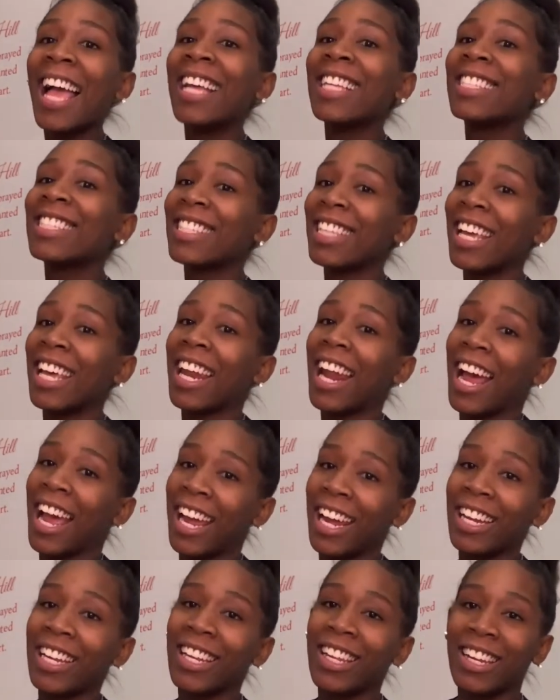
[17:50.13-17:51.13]
said i
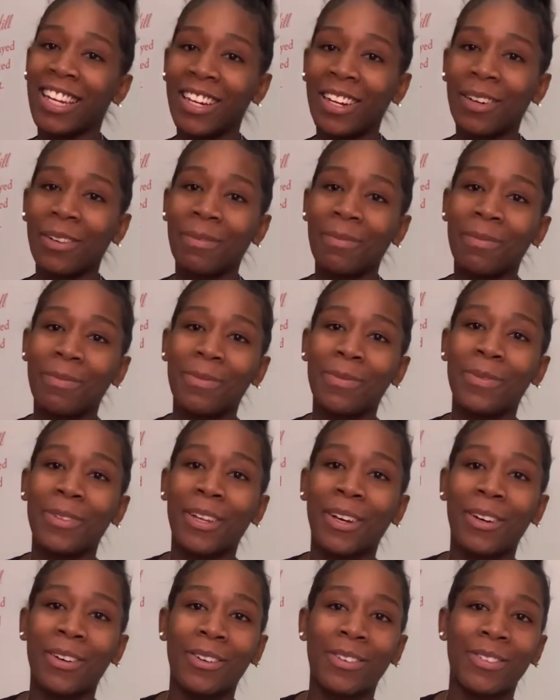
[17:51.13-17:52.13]
ate it up
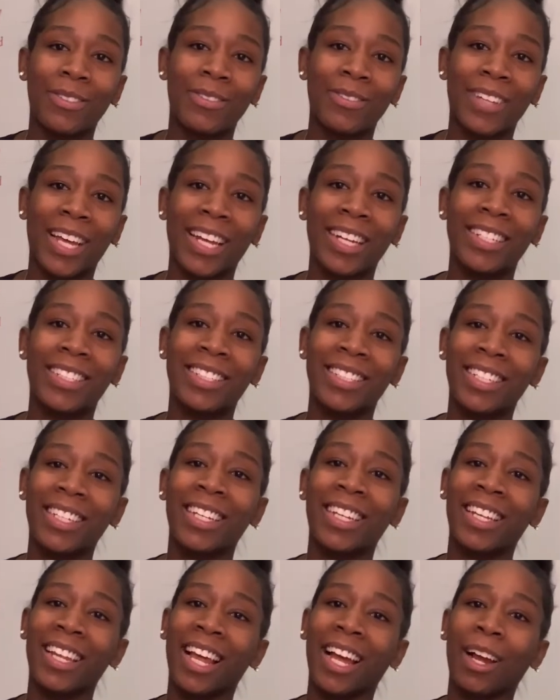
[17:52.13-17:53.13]
no i took
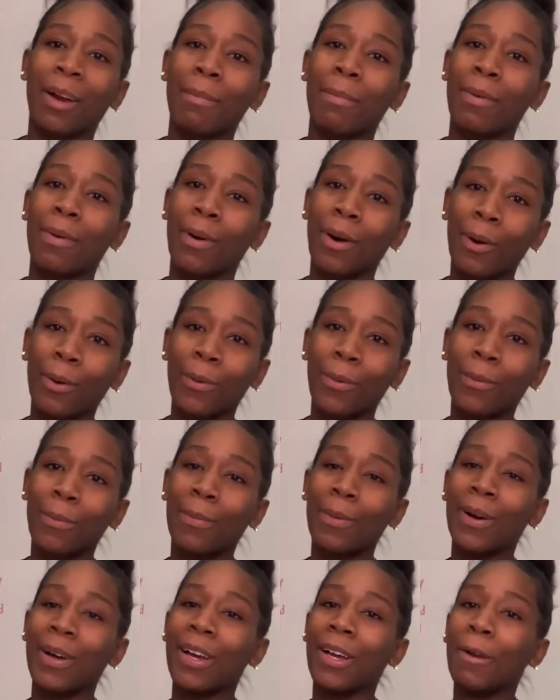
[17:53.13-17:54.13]
it like a pro
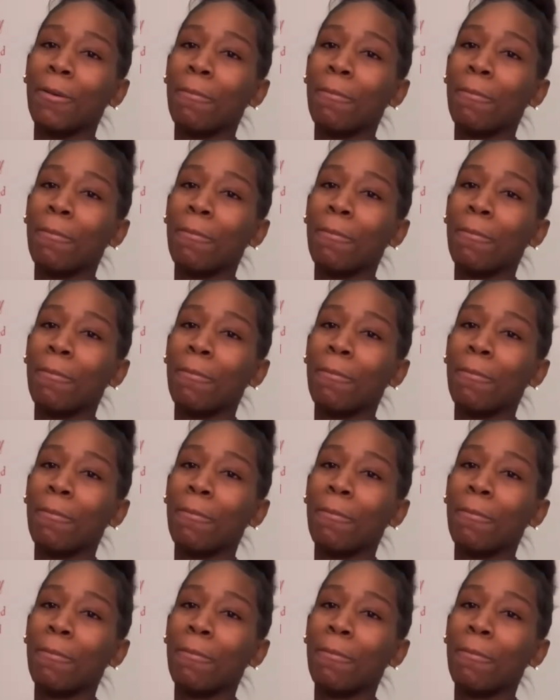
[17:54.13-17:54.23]
but